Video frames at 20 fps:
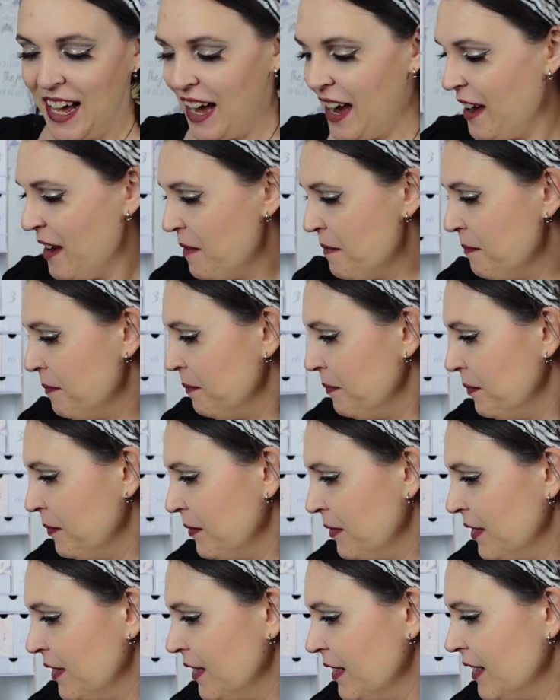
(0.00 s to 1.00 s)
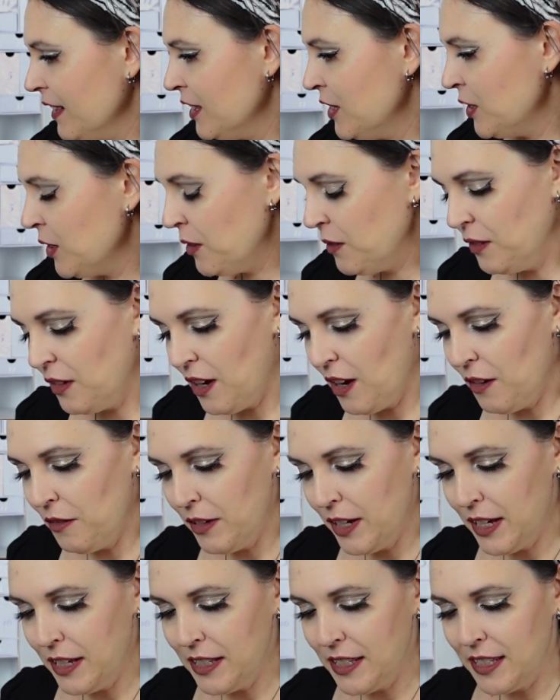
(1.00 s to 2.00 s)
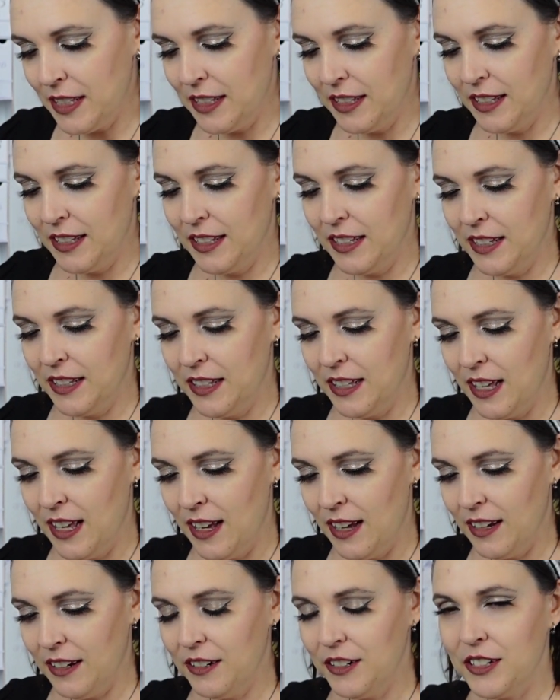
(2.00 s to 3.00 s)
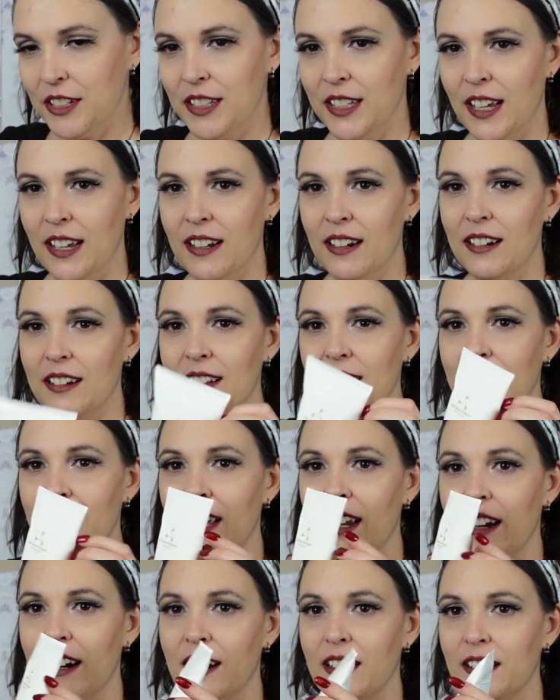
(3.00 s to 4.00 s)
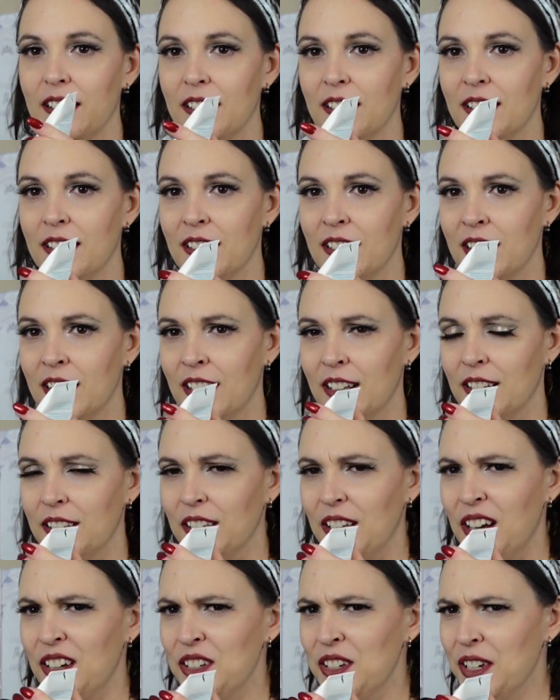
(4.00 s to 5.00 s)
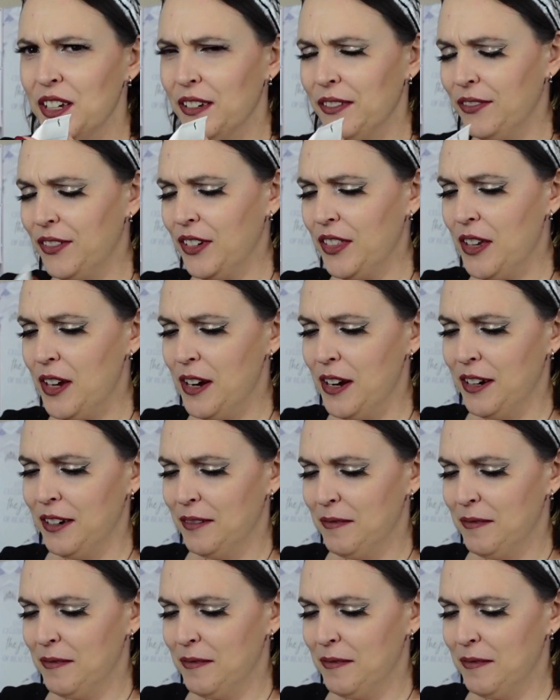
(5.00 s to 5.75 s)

I don't always understand their logic for their